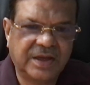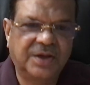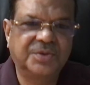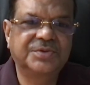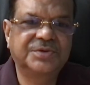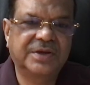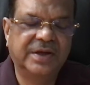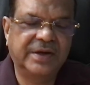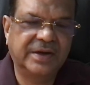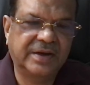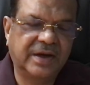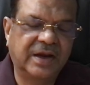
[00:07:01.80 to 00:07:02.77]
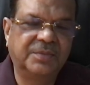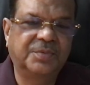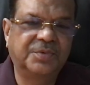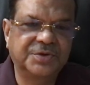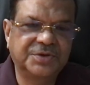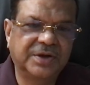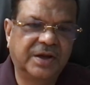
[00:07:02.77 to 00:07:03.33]
house
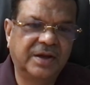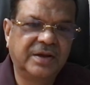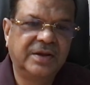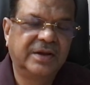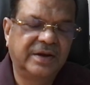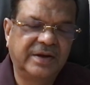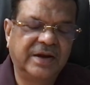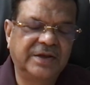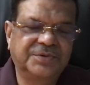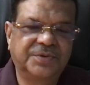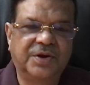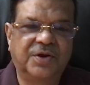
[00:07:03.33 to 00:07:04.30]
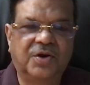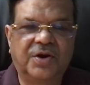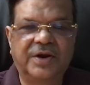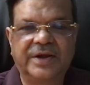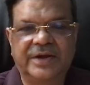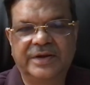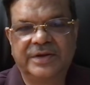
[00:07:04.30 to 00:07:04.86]
Kalpurush ka natural lord
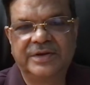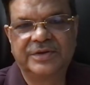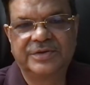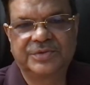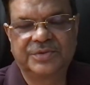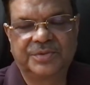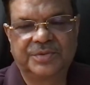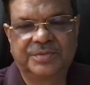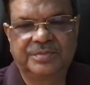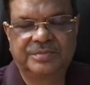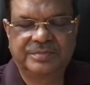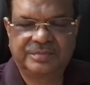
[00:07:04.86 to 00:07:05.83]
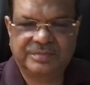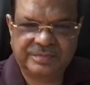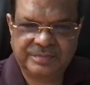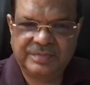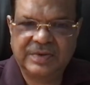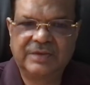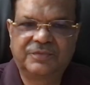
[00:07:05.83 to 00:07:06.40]
hai. So
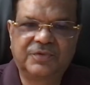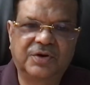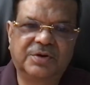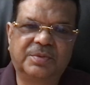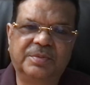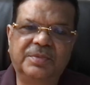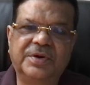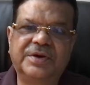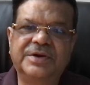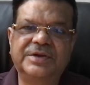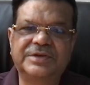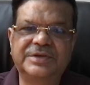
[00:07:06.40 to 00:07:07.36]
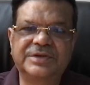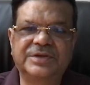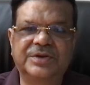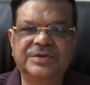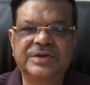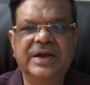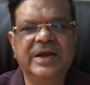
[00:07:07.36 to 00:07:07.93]
I've talked about Mercury in the sixth
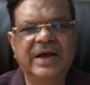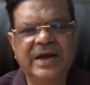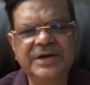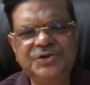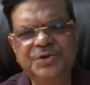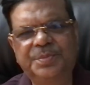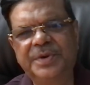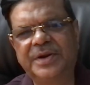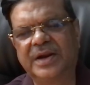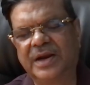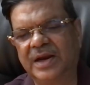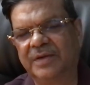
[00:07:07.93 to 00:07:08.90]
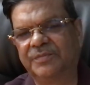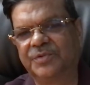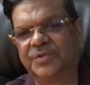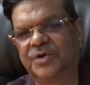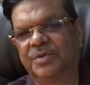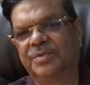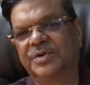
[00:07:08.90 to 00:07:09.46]
house, and Jupiter I love to
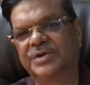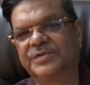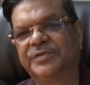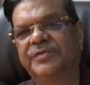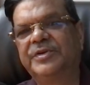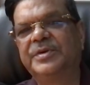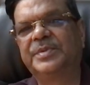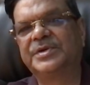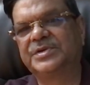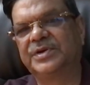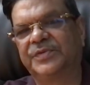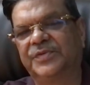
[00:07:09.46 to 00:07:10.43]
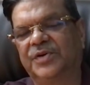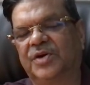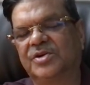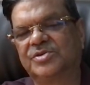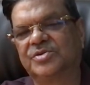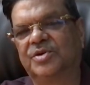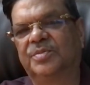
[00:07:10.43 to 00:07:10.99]
talk because 50% of your
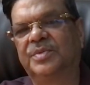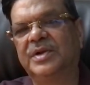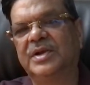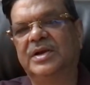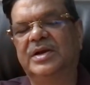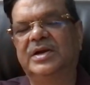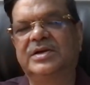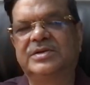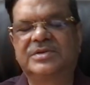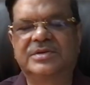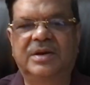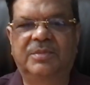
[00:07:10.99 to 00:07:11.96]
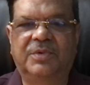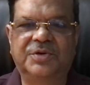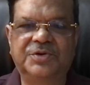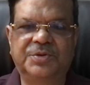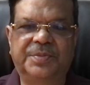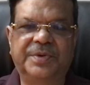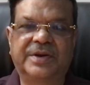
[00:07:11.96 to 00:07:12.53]
horoscope is about
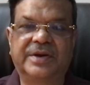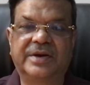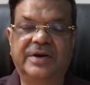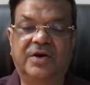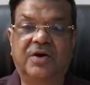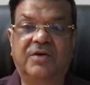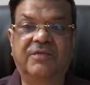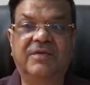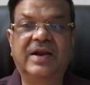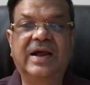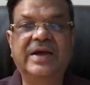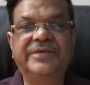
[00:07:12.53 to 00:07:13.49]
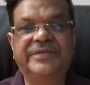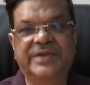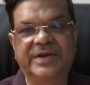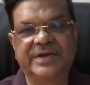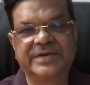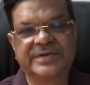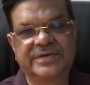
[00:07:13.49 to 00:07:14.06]
Jupiter, of live
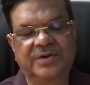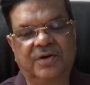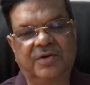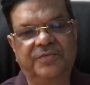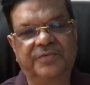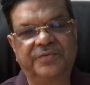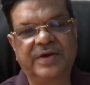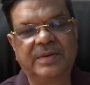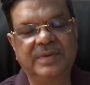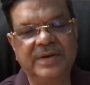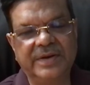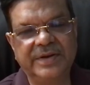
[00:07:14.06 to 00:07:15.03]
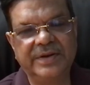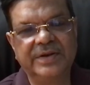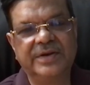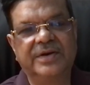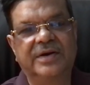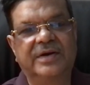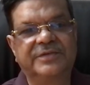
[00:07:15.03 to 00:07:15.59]
things, of family,
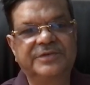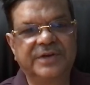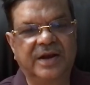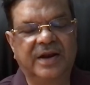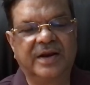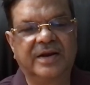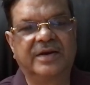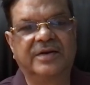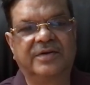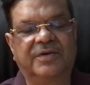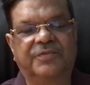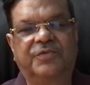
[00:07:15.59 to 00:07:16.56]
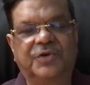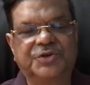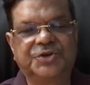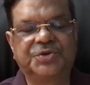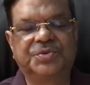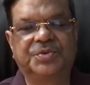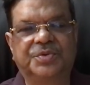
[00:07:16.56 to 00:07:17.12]
of children, of
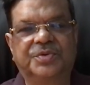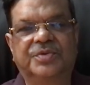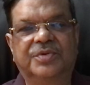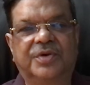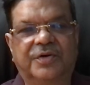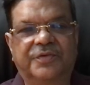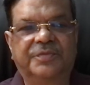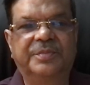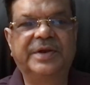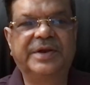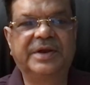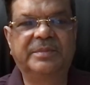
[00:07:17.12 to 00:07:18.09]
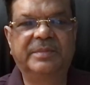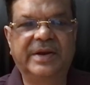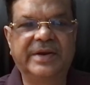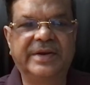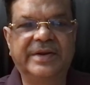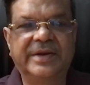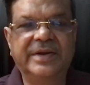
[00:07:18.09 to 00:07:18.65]
fortune, of making
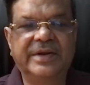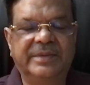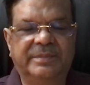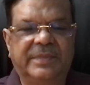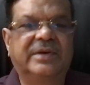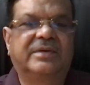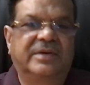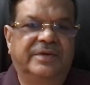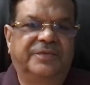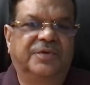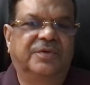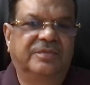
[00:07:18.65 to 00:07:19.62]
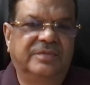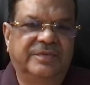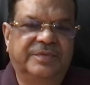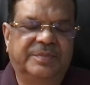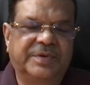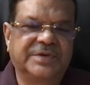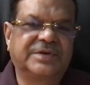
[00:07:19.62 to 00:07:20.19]
money. But if you know, if a
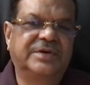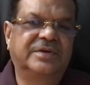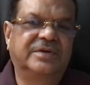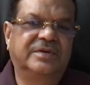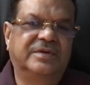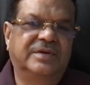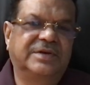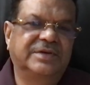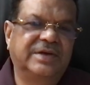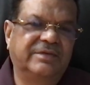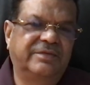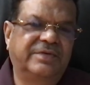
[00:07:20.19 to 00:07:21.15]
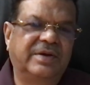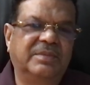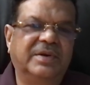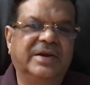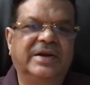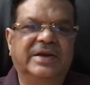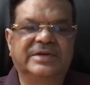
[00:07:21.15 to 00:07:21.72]
person doesn't have a
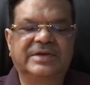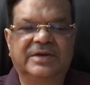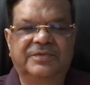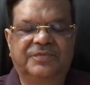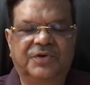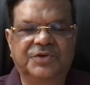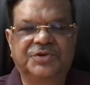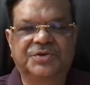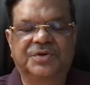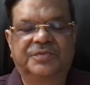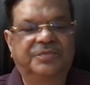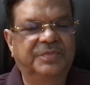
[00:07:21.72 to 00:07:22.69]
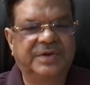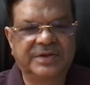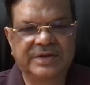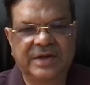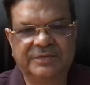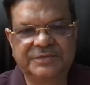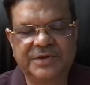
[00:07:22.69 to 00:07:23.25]
family, doesn't have fortune,
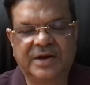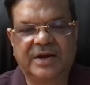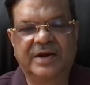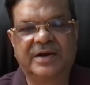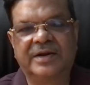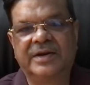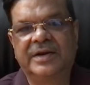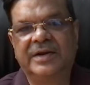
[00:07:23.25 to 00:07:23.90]
doesn't have children,